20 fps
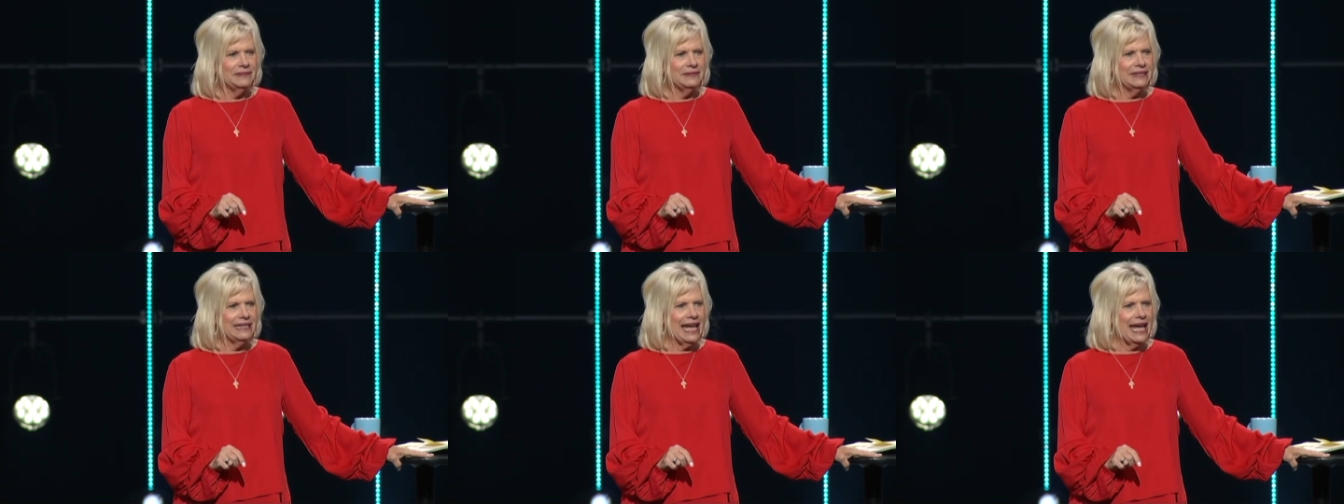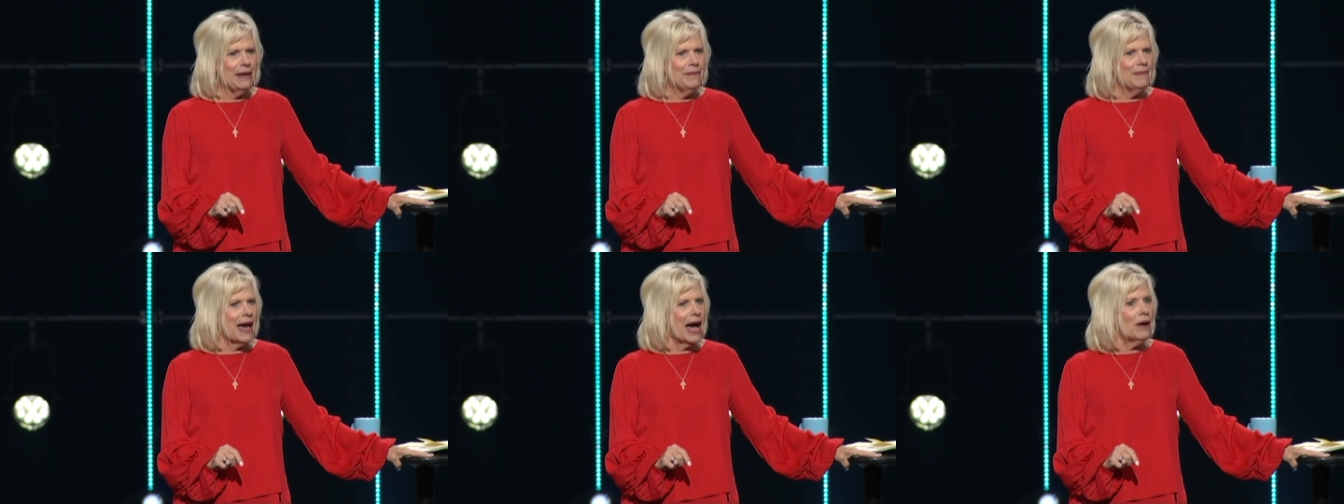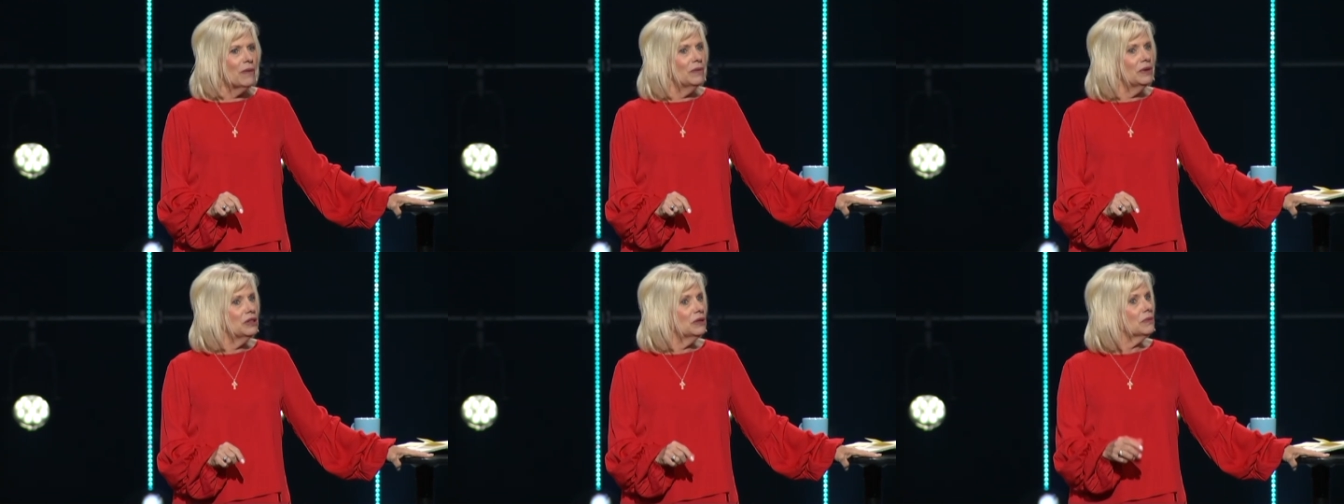came out
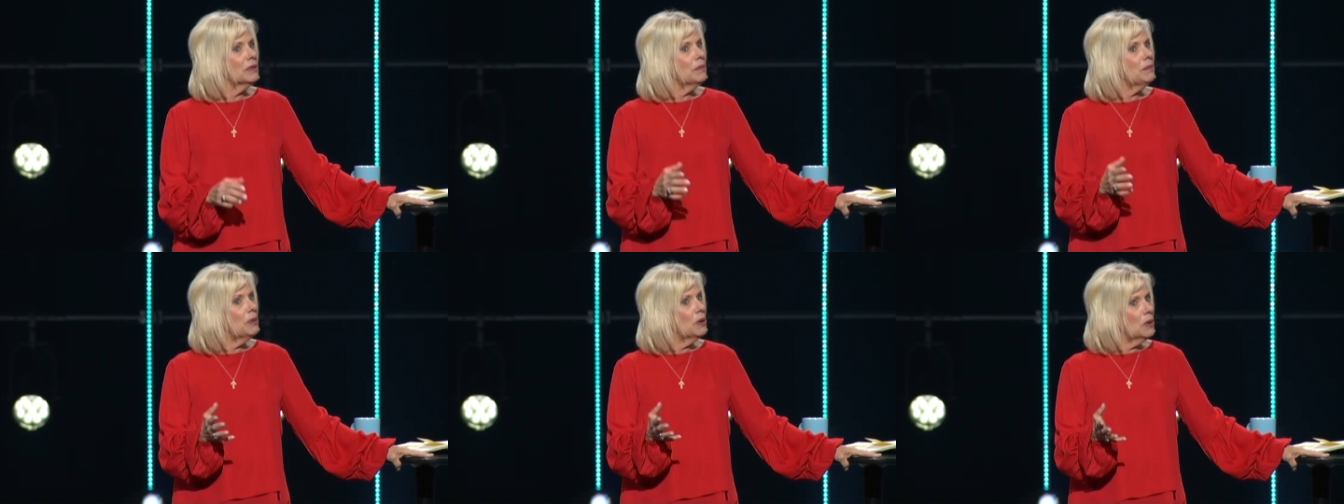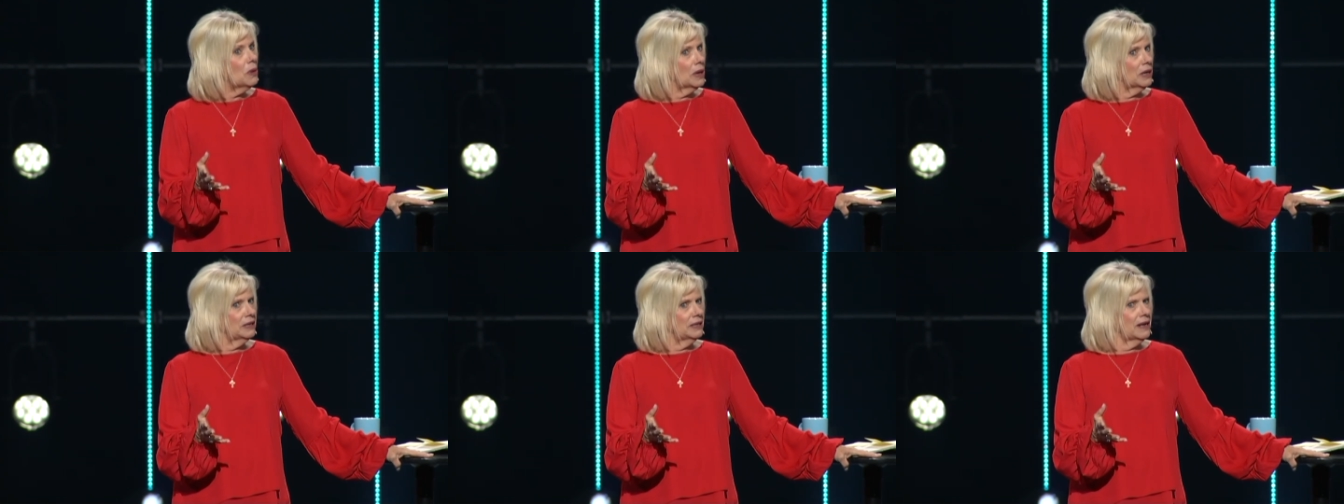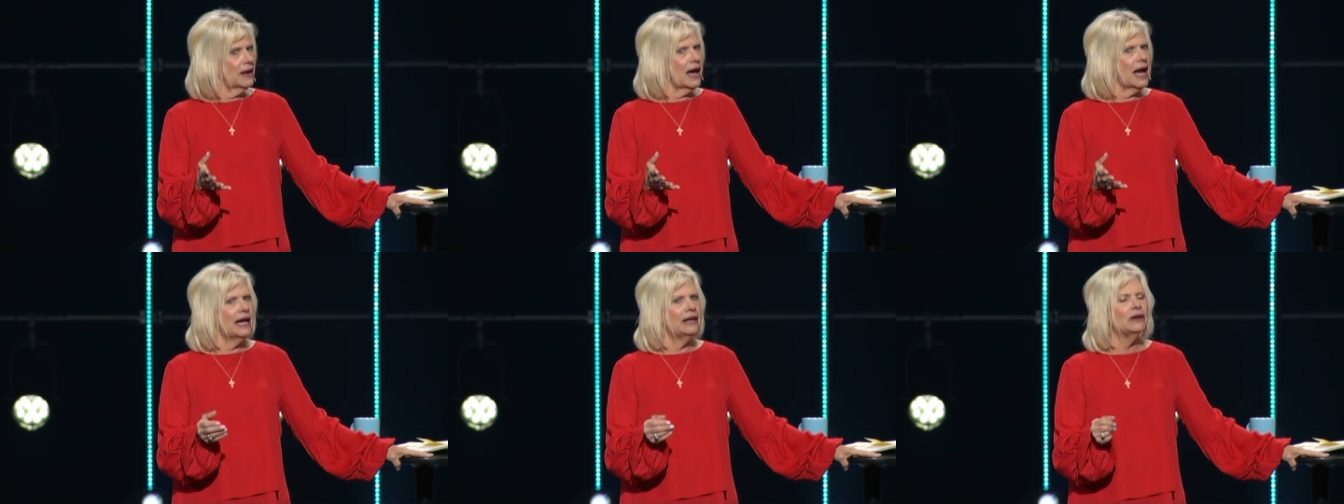with a report.
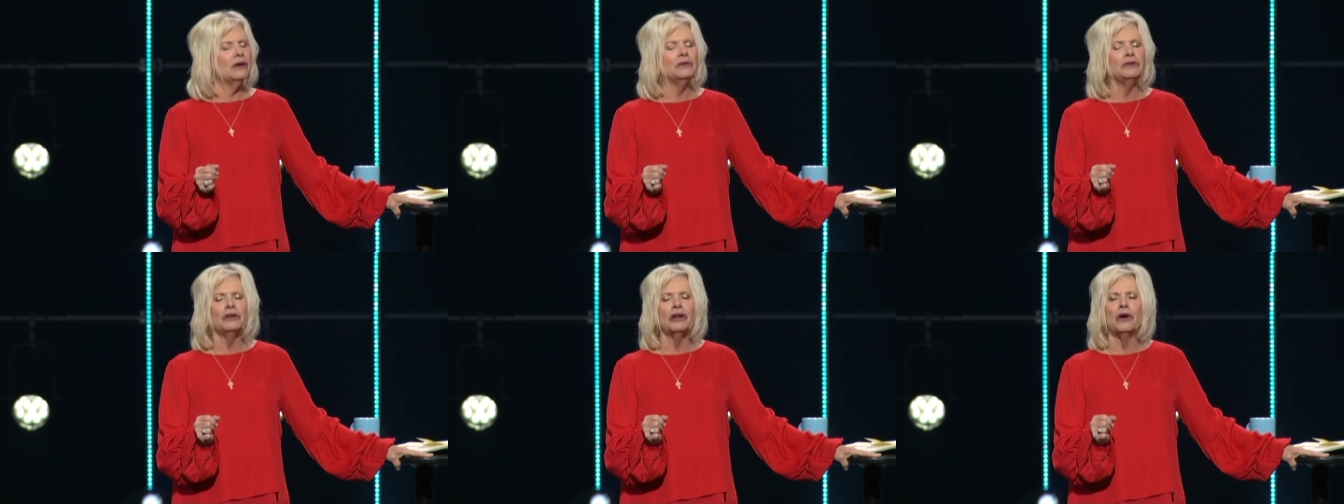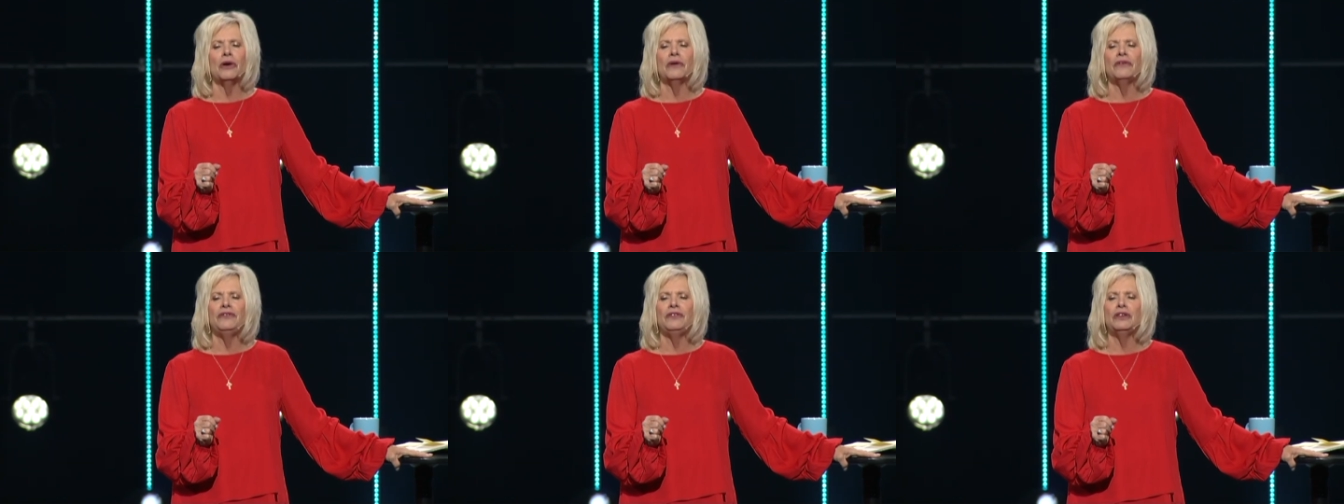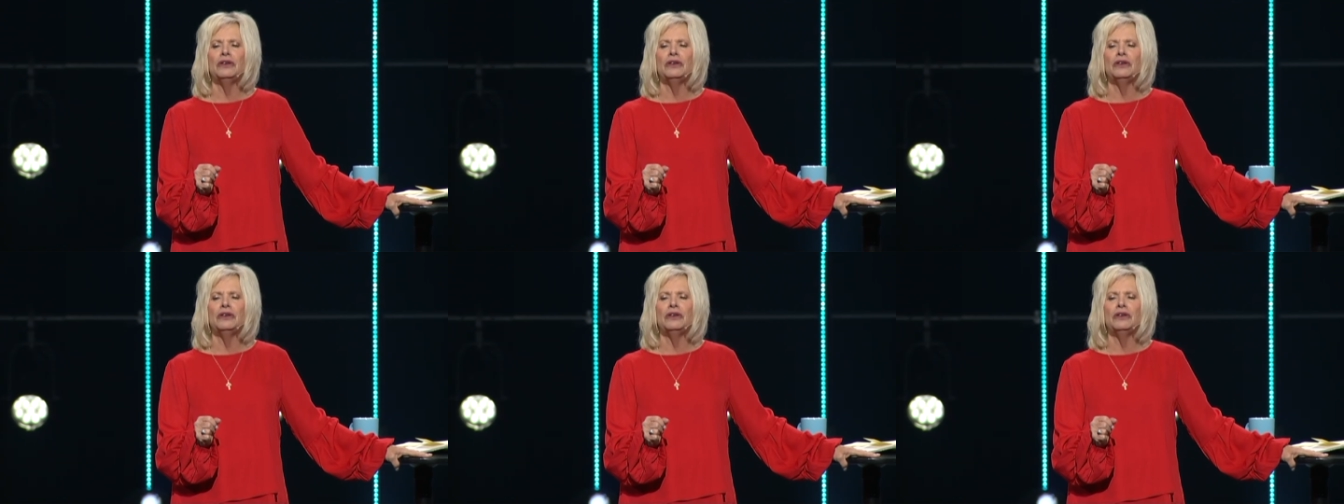I don't know if you've